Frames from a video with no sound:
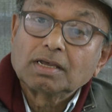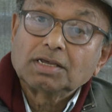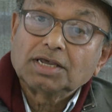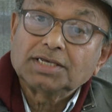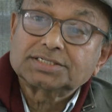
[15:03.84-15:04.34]

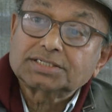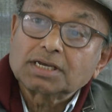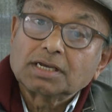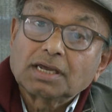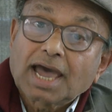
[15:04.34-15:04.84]
is
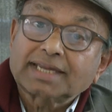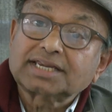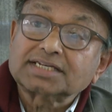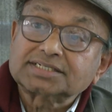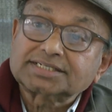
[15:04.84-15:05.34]
at
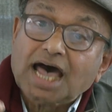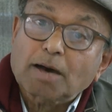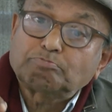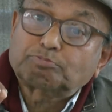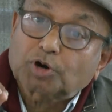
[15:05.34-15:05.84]
the
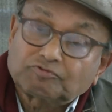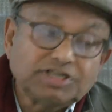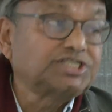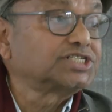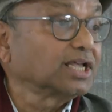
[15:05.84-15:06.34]

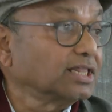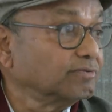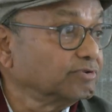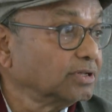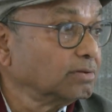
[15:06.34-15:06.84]
sub-provincial
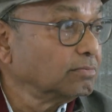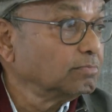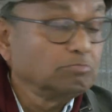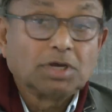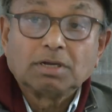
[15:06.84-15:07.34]
level,
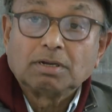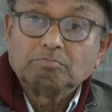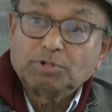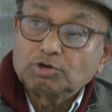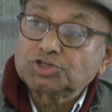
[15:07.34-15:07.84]

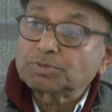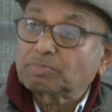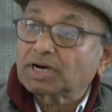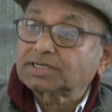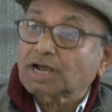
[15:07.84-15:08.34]

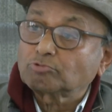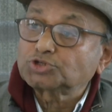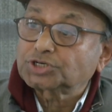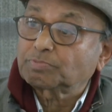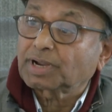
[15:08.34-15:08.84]
municipal,
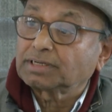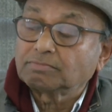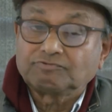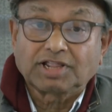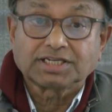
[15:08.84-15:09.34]
township, and
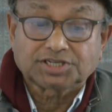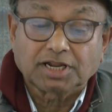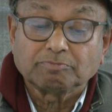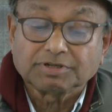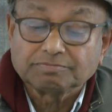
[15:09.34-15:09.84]
village
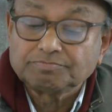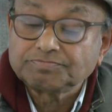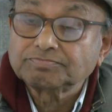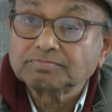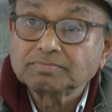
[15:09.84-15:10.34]
level.
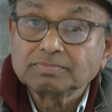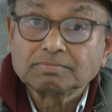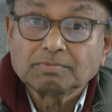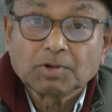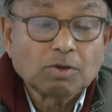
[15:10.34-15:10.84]

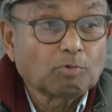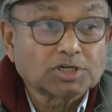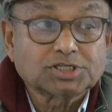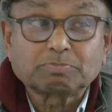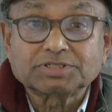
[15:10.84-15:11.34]

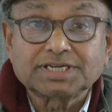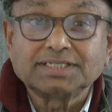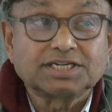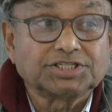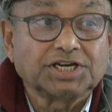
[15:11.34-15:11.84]
What's the
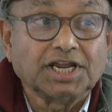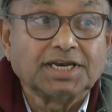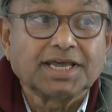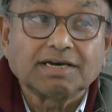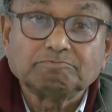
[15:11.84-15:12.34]
percentage in
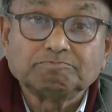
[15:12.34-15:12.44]
India?